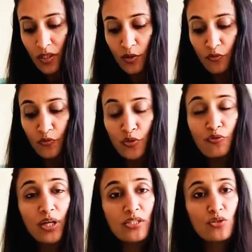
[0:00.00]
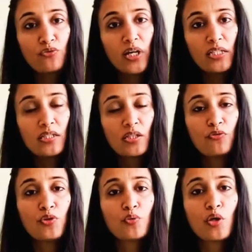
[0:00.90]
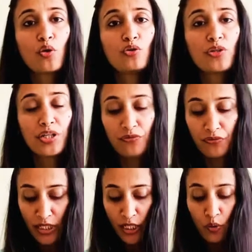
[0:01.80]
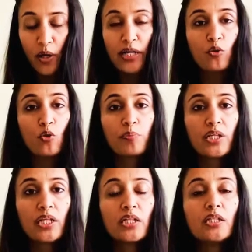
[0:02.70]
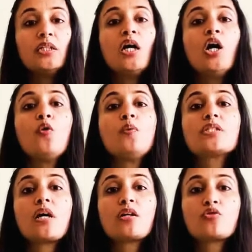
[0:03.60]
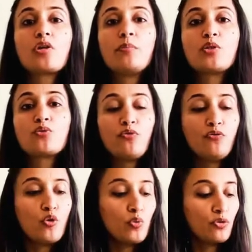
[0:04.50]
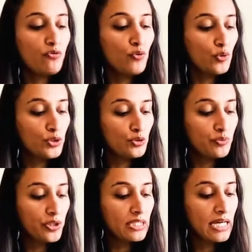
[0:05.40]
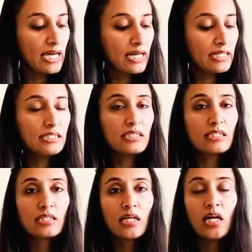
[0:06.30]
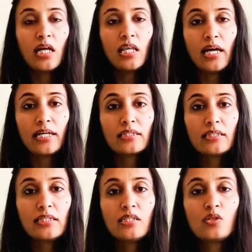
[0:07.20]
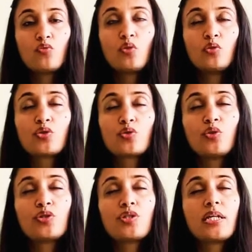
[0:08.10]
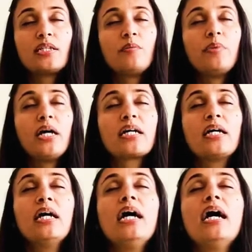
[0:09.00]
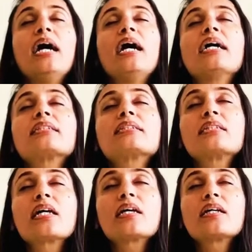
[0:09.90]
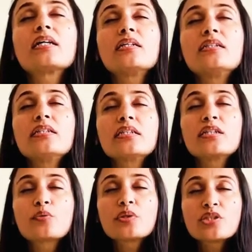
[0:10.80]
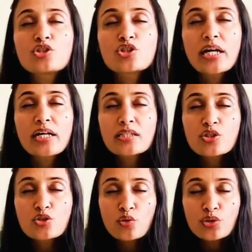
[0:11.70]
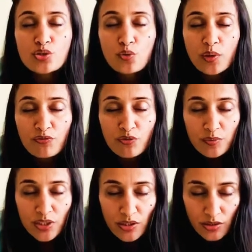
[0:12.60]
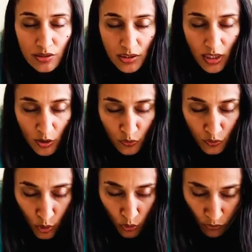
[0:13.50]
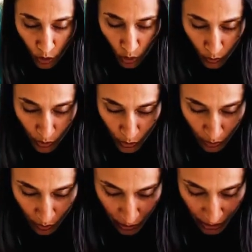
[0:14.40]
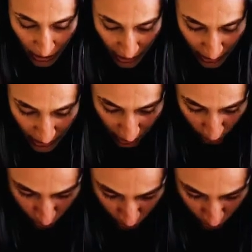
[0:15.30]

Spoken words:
For the rest of us, if you are already feeling quite open here, we start to come into a forward fold. So bring the hands like this, roll the shoulders at the back. Exhale, leading with the chest, shoulders away from the ears, start to fold forward. You can bring the hands out in